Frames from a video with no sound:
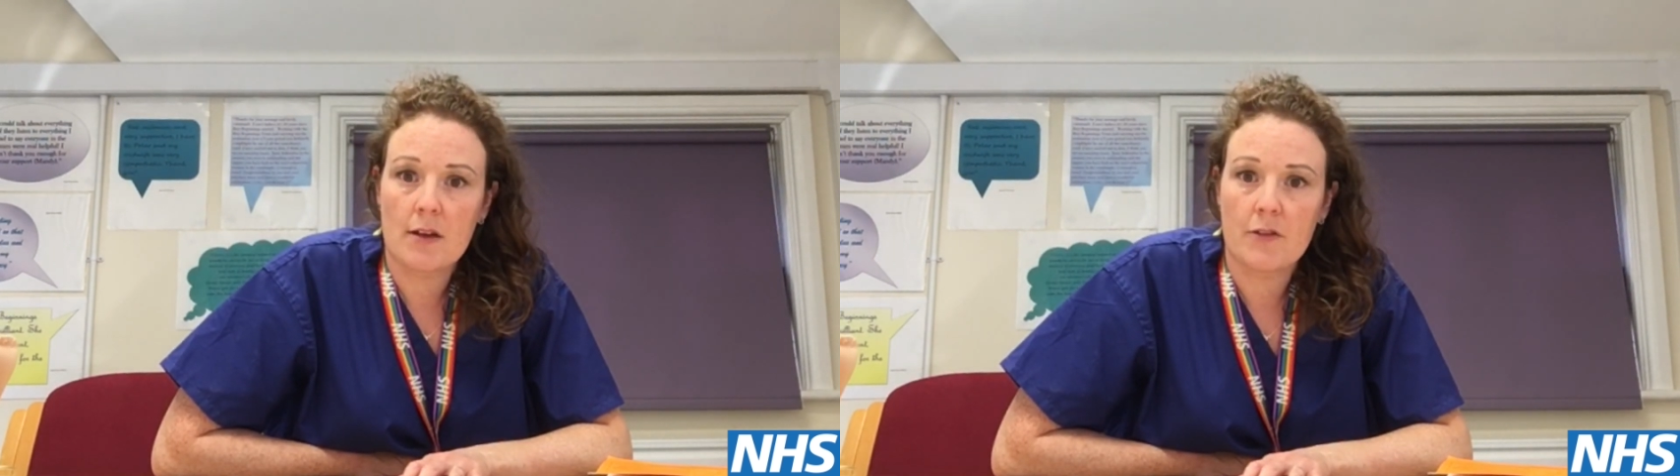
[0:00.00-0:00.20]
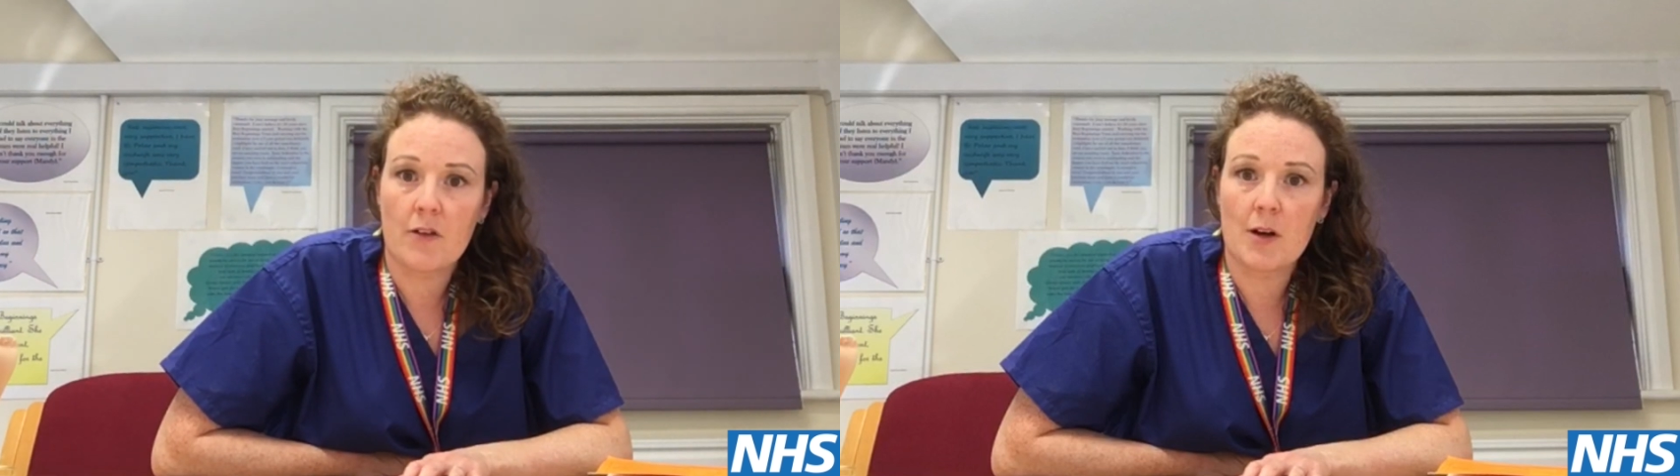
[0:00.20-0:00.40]

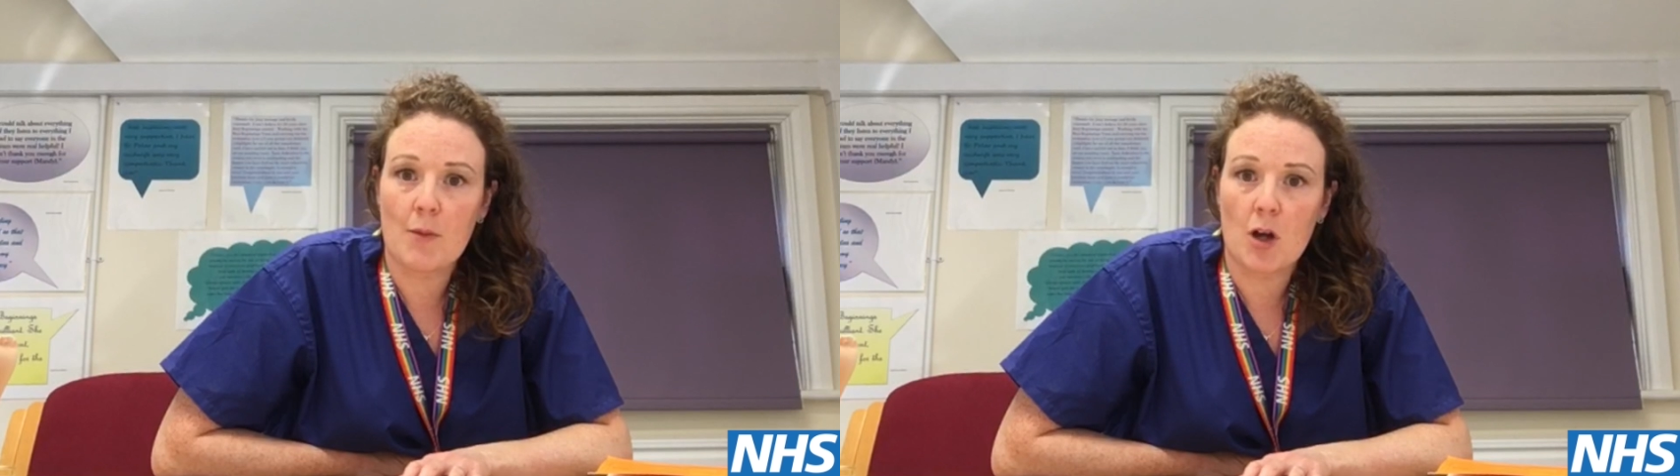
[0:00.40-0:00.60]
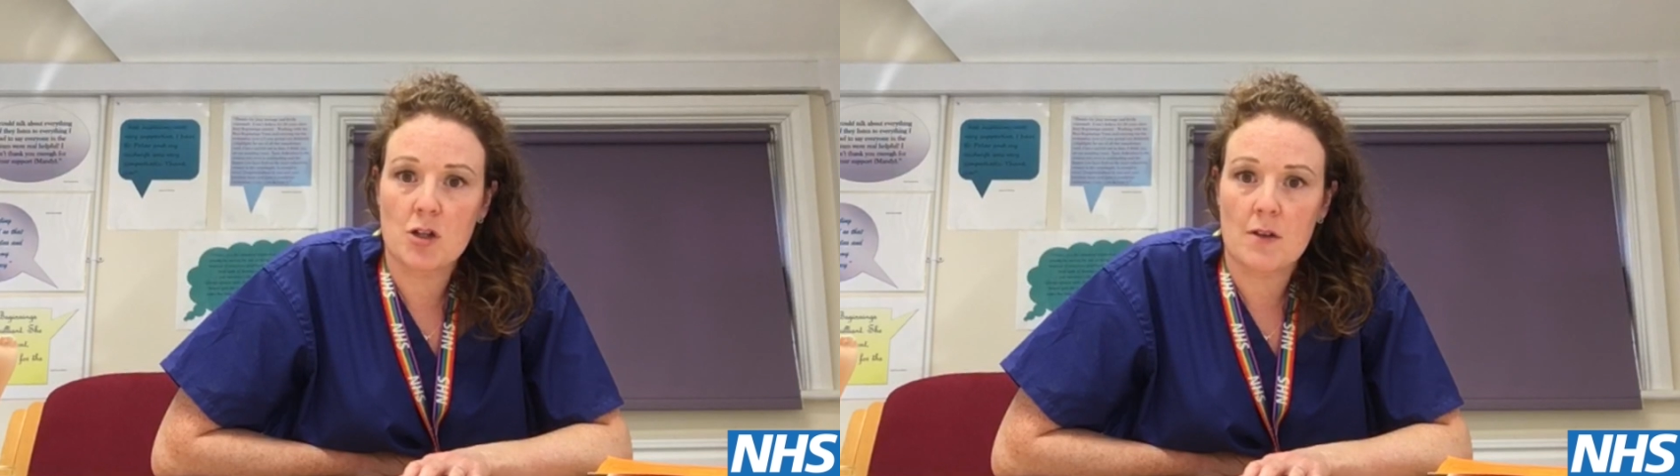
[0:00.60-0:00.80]
for an
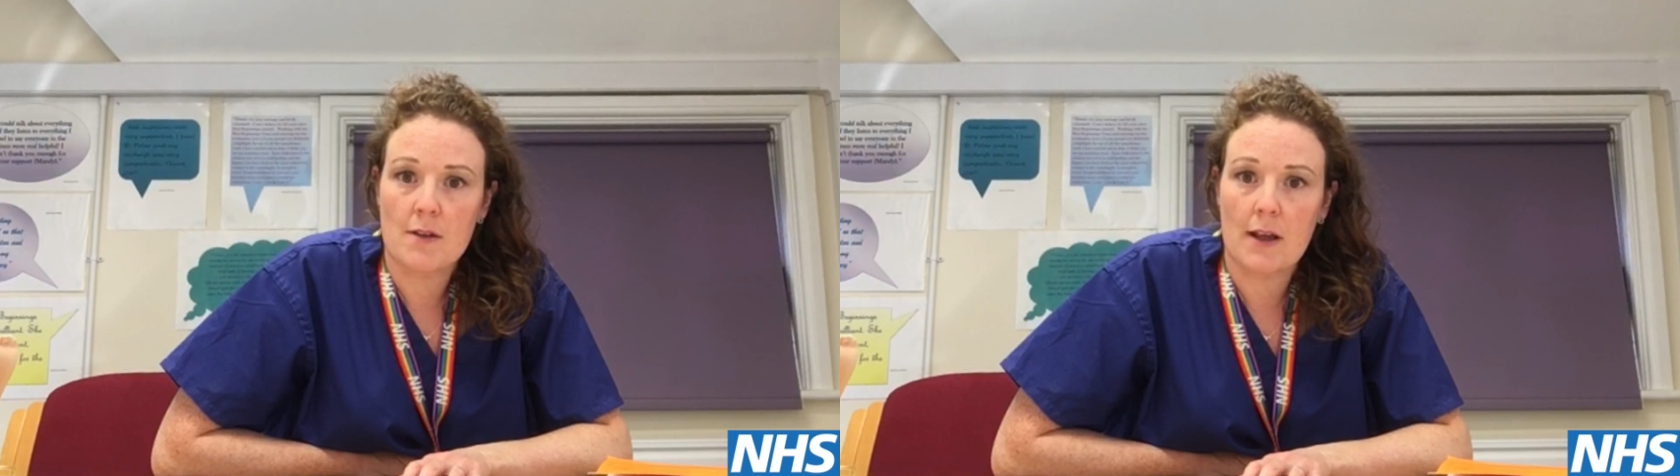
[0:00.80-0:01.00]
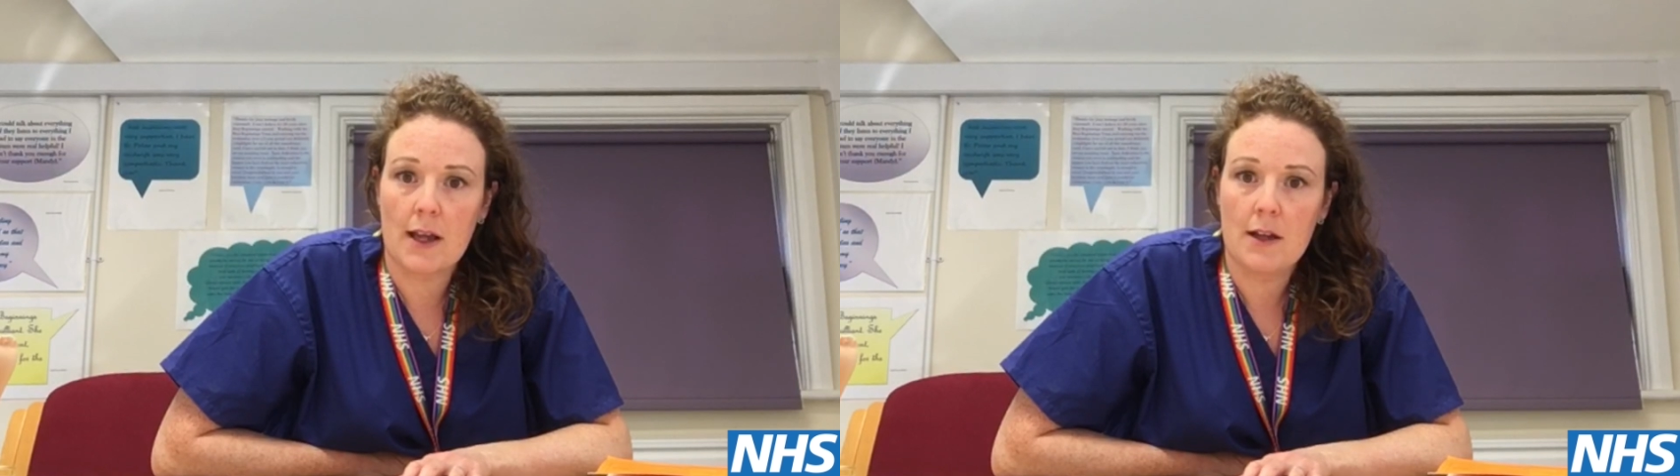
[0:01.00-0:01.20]

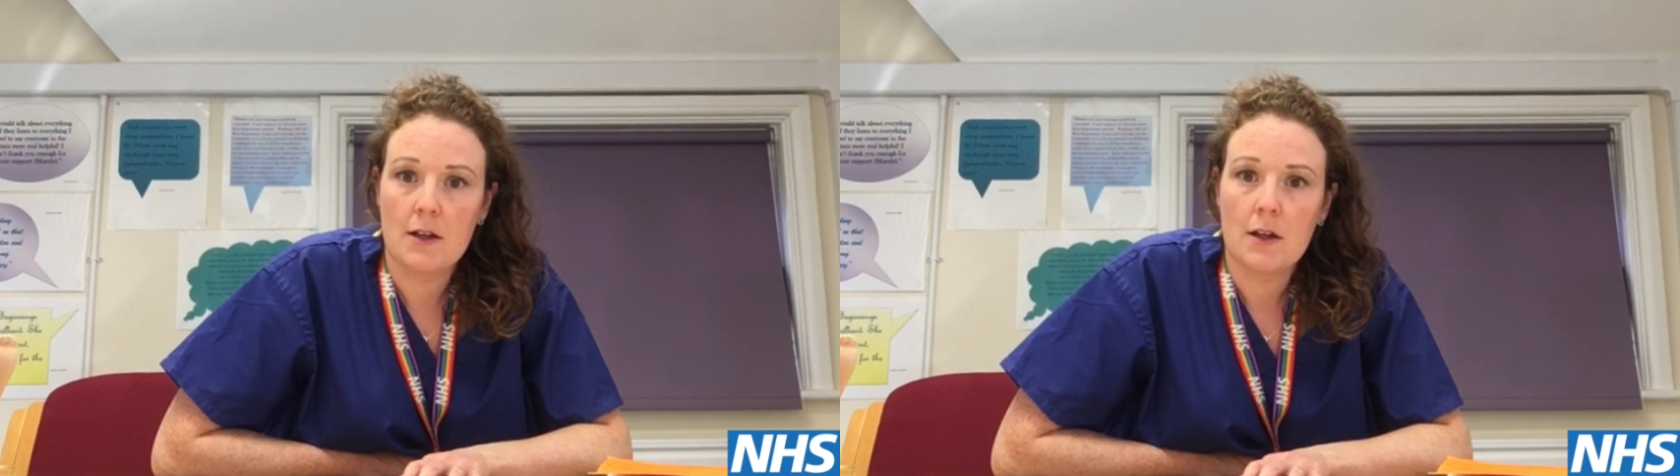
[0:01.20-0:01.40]
emergency,